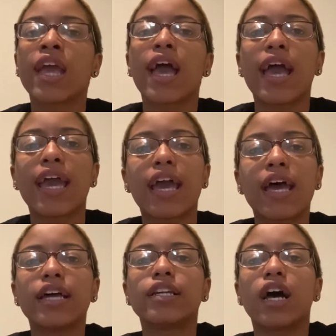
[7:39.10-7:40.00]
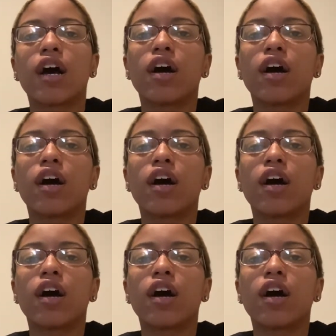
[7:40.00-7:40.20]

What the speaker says: and